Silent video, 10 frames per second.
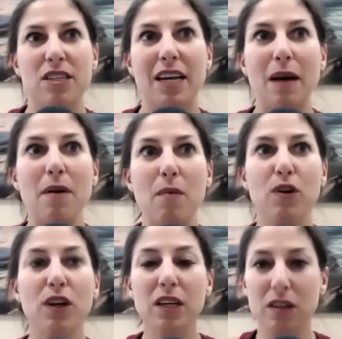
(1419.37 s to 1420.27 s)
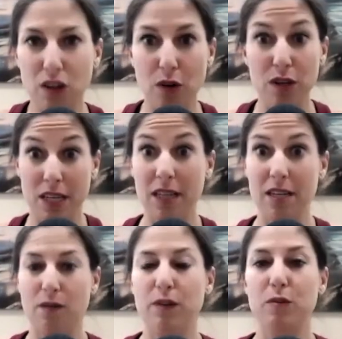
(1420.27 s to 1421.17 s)
like i'm really noticing the
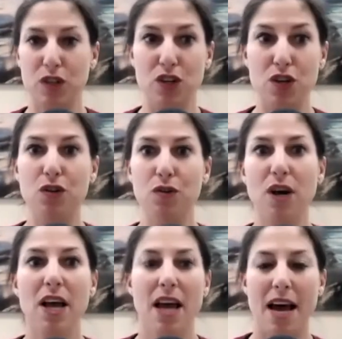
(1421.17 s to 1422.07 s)
difference between you